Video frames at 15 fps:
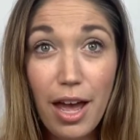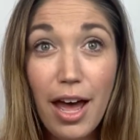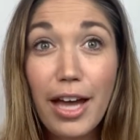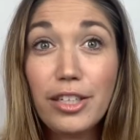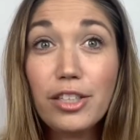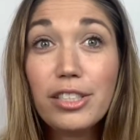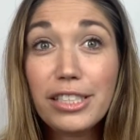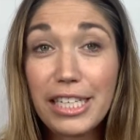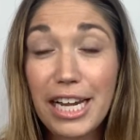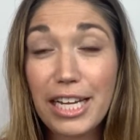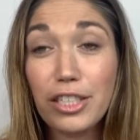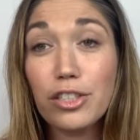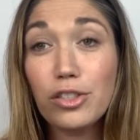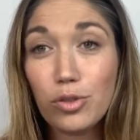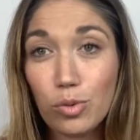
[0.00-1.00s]
understand
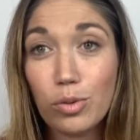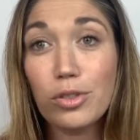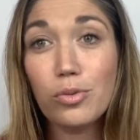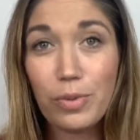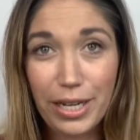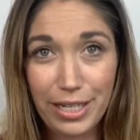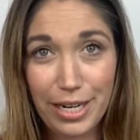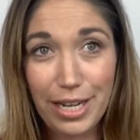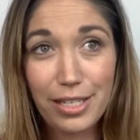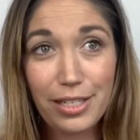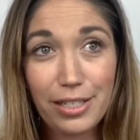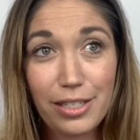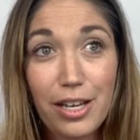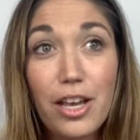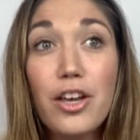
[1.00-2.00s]
your school's
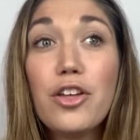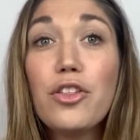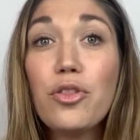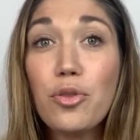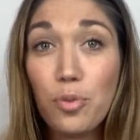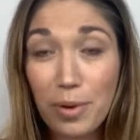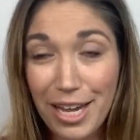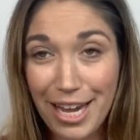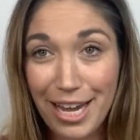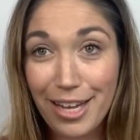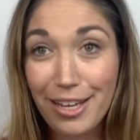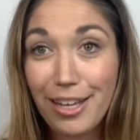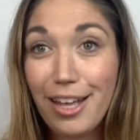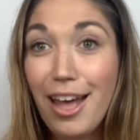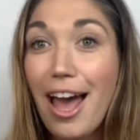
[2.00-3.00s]
weakness. 3,
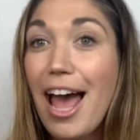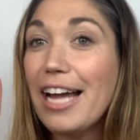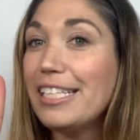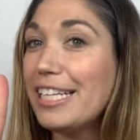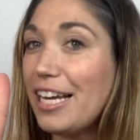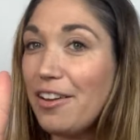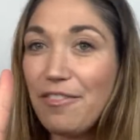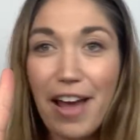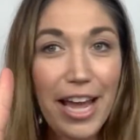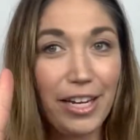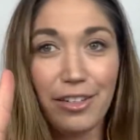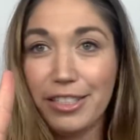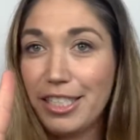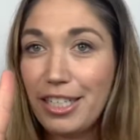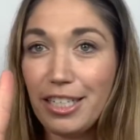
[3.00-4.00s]
identify
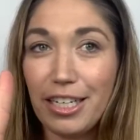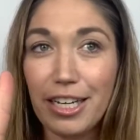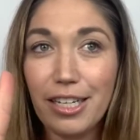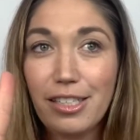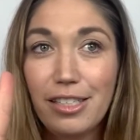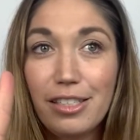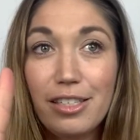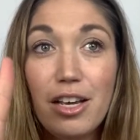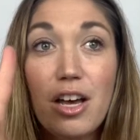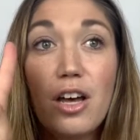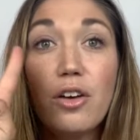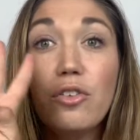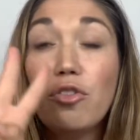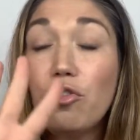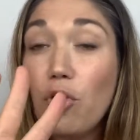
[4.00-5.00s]
your genius.
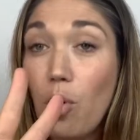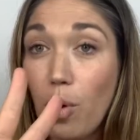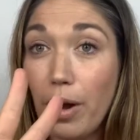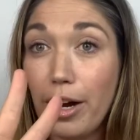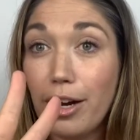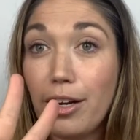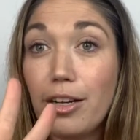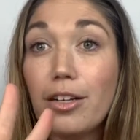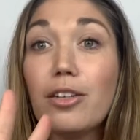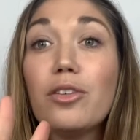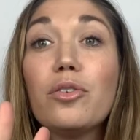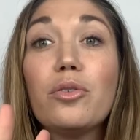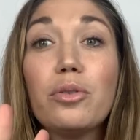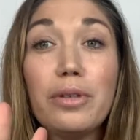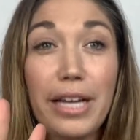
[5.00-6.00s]
4,
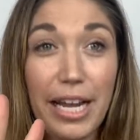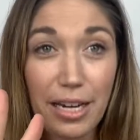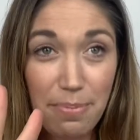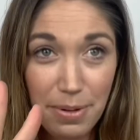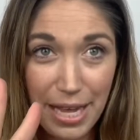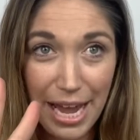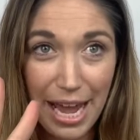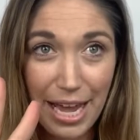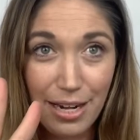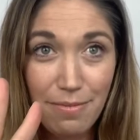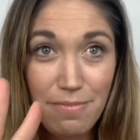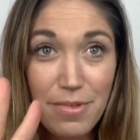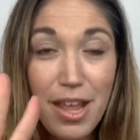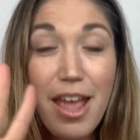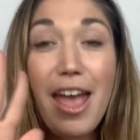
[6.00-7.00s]
create a plan.
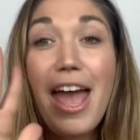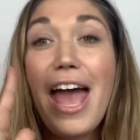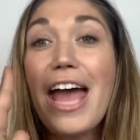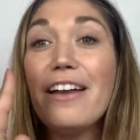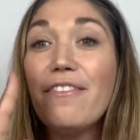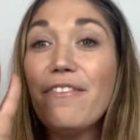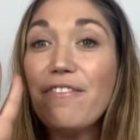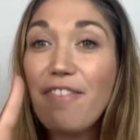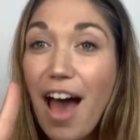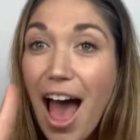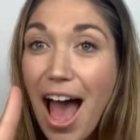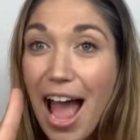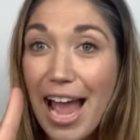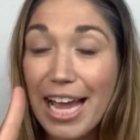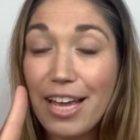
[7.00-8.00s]
And
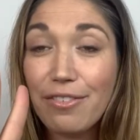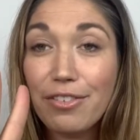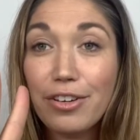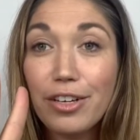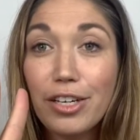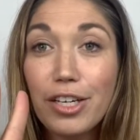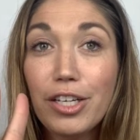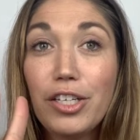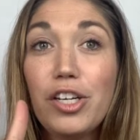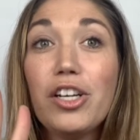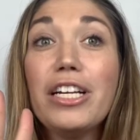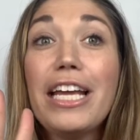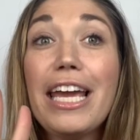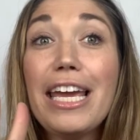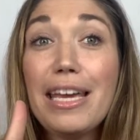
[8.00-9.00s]
5, you're
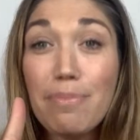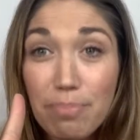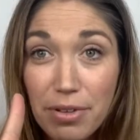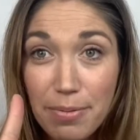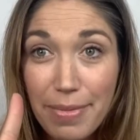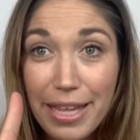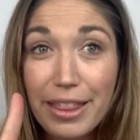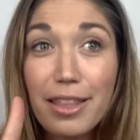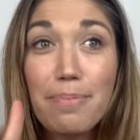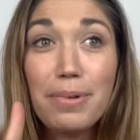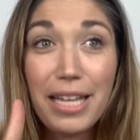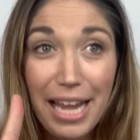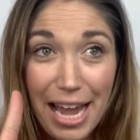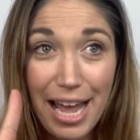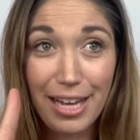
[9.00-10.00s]
gonna implement the
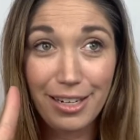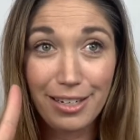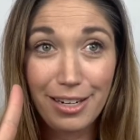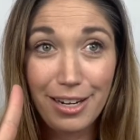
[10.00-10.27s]
plan.